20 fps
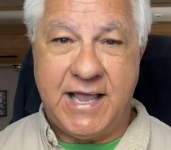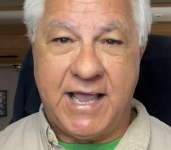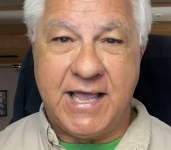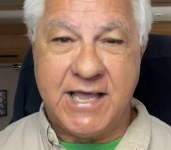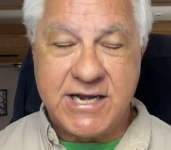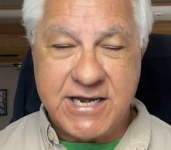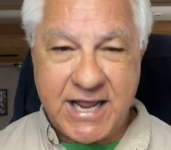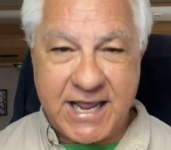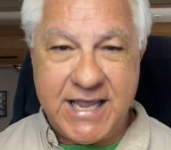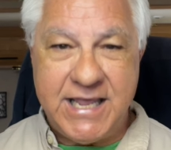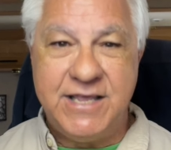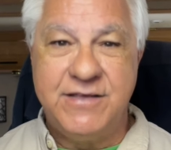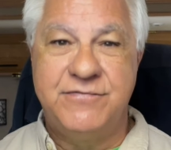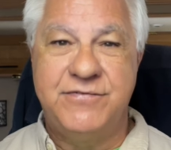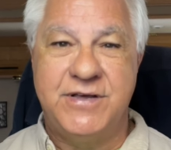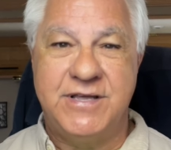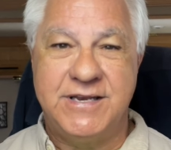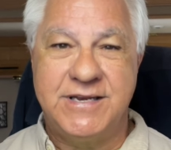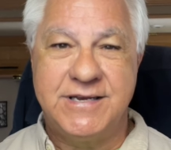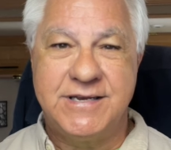and
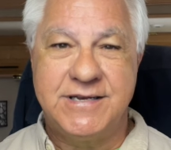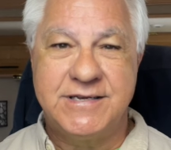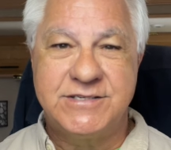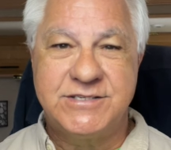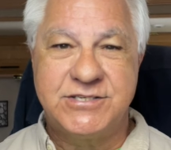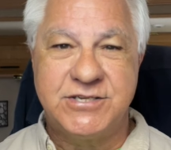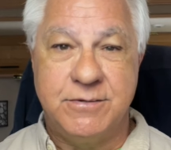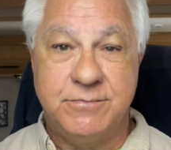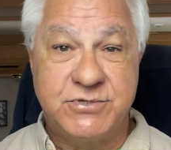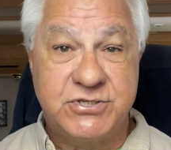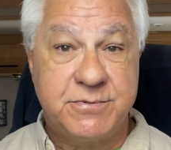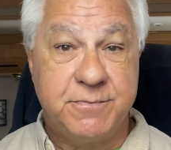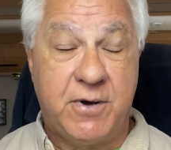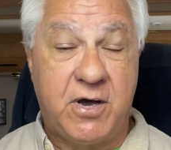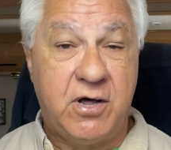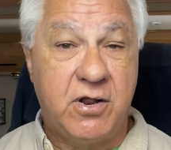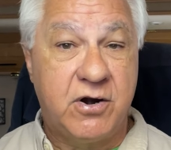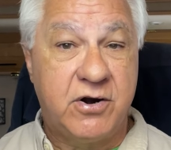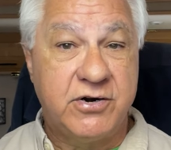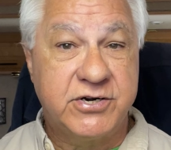even some
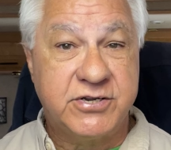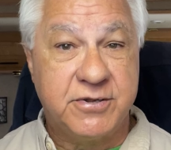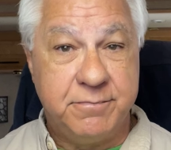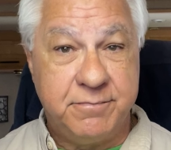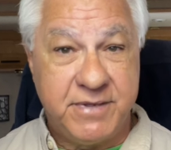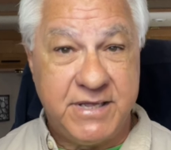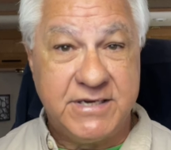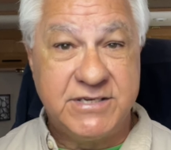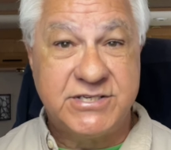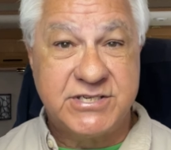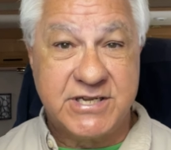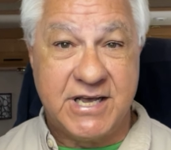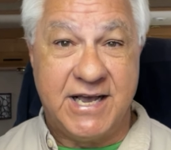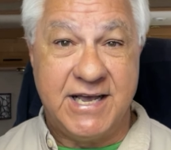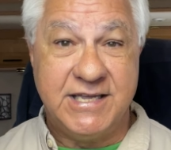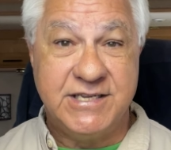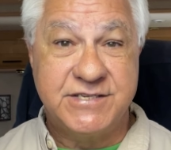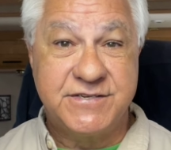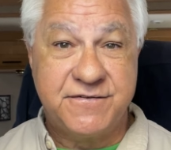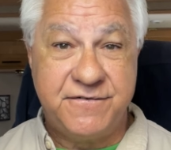smaller to
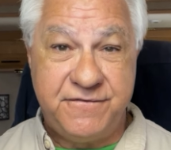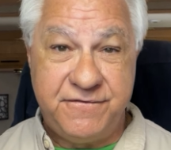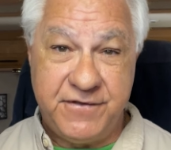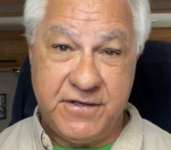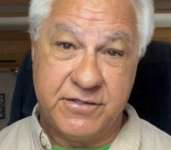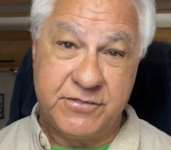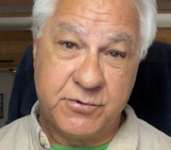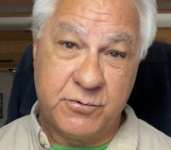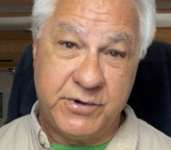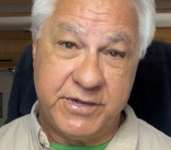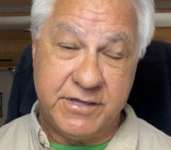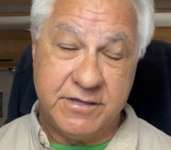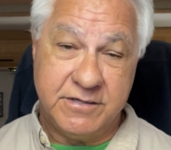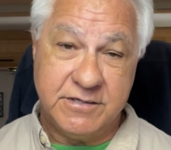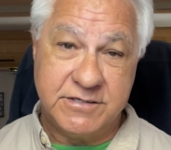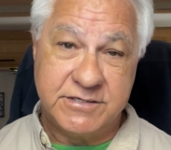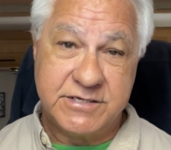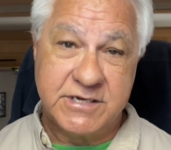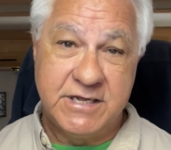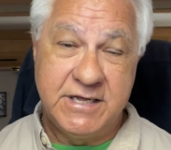mid-size fifth
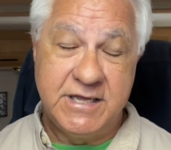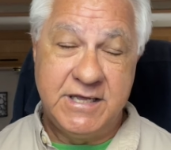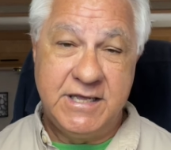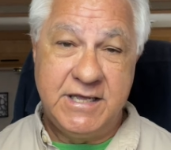wheels.